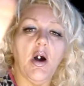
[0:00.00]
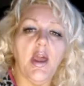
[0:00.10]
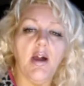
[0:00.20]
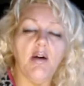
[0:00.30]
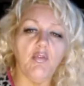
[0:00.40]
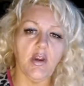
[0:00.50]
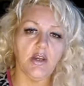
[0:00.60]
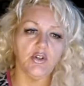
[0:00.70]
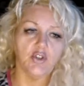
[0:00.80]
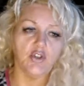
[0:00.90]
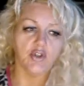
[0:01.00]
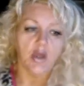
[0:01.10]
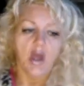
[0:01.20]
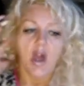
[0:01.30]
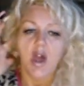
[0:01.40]
I have reached
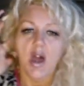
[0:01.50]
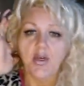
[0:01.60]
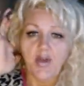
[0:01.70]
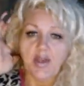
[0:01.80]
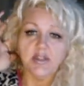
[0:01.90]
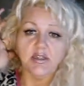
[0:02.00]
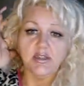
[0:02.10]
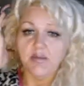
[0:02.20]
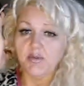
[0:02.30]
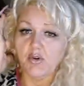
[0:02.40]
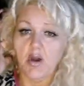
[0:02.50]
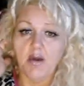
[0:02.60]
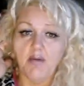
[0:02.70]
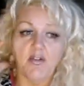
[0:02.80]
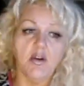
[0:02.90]
1,000
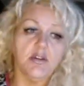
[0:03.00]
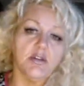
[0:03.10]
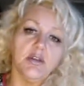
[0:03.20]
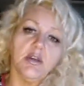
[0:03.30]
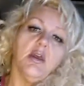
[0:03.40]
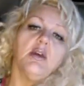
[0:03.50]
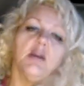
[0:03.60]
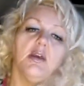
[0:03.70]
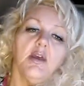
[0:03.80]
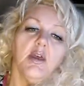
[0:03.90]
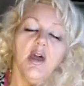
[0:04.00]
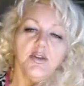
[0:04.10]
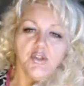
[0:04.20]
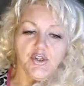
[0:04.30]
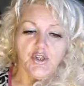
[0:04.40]
subscribers,
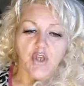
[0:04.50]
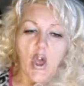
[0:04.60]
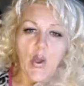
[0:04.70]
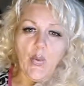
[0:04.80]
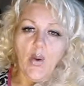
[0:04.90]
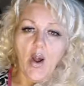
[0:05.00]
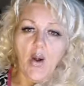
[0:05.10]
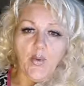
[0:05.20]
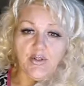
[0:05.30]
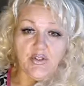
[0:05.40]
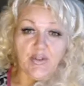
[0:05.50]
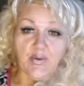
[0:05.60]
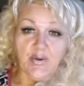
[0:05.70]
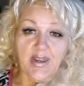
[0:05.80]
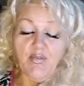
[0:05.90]
so I want to
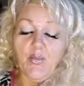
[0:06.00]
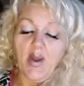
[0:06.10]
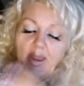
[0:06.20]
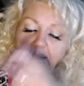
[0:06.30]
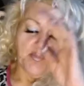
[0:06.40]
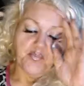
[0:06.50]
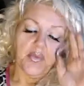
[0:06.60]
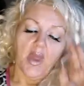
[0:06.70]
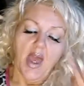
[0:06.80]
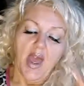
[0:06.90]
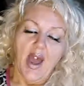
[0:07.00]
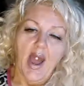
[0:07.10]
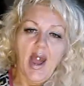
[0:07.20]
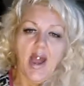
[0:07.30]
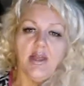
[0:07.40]
do a giveaway.
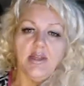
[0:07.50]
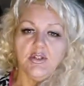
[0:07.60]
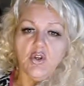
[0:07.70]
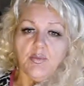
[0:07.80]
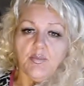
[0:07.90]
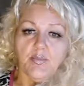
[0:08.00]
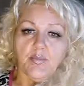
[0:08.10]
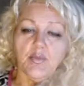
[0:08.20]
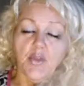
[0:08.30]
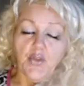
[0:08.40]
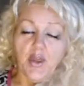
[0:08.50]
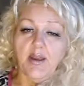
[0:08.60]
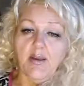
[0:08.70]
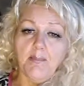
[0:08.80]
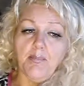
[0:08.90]
And the
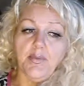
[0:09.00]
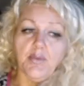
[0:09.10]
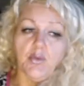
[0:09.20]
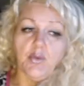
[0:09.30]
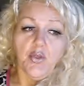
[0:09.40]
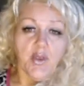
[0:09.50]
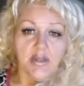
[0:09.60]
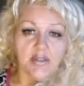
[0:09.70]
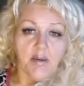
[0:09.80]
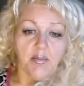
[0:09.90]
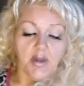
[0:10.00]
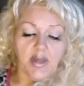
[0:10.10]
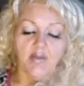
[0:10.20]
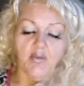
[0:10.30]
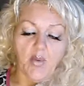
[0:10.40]
things that I'm going to
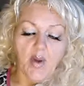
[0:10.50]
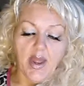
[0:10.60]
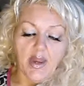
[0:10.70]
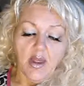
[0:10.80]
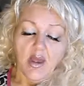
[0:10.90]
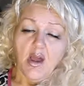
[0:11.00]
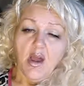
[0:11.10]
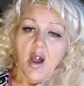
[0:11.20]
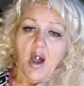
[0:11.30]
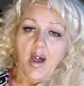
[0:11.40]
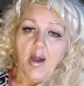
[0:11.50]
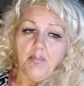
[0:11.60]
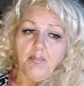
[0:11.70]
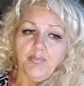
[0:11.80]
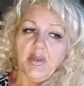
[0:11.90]
give away,
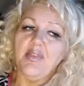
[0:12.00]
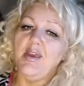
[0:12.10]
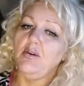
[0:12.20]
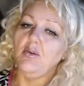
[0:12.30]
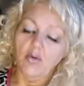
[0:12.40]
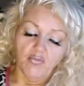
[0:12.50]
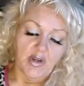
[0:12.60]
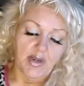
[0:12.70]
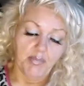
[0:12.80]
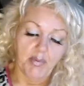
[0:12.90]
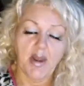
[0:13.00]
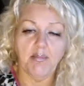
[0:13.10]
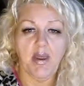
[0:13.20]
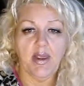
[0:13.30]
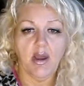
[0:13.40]
they're not really
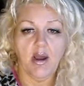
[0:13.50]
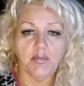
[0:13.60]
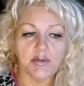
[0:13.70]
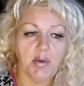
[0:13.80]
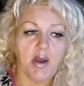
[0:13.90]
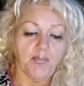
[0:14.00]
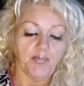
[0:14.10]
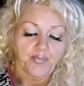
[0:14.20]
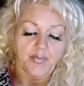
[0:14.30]
brand makeups, but